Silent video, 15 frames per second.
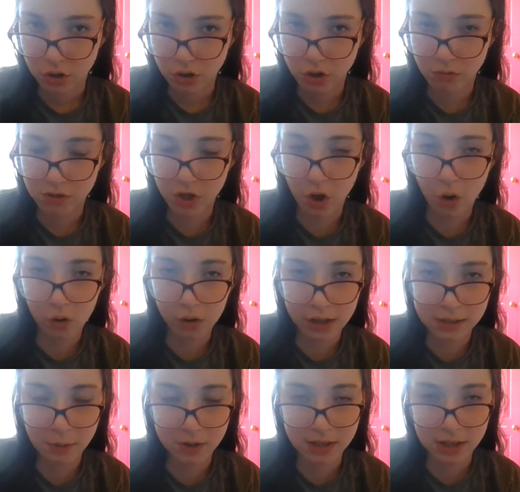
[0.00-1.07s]
She was only
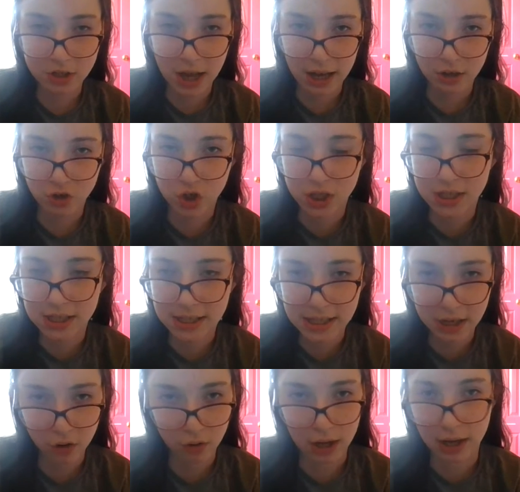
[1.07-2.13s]
supposed to attack
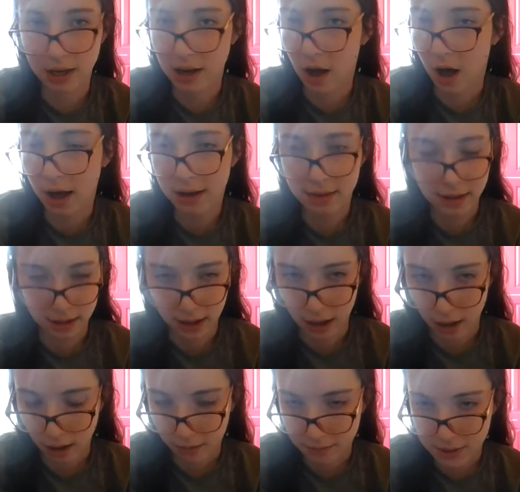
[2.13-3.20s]
Jasiri, not the
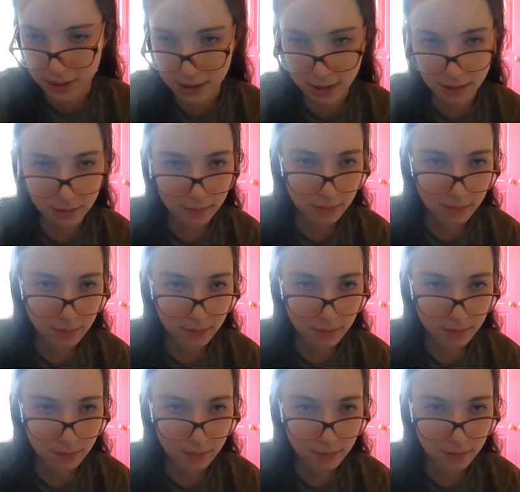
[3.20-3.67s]
cubs.